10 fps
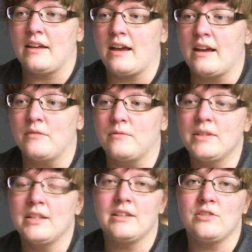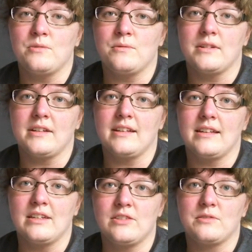I really enjoy
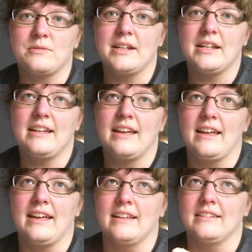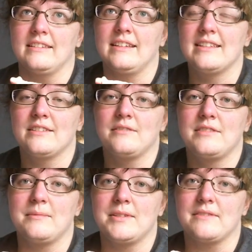history and these little
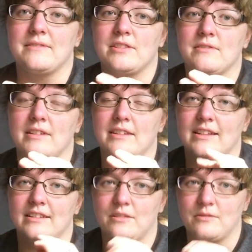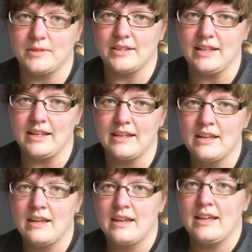tidbits of history that don't really,
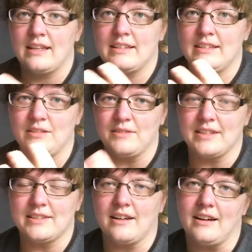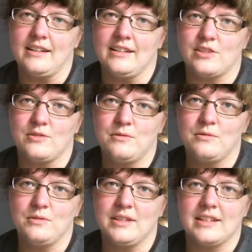you know, get taught. In
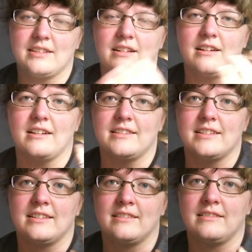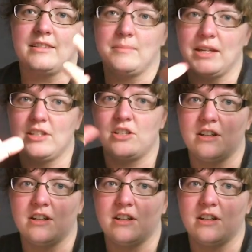school, we get taught the big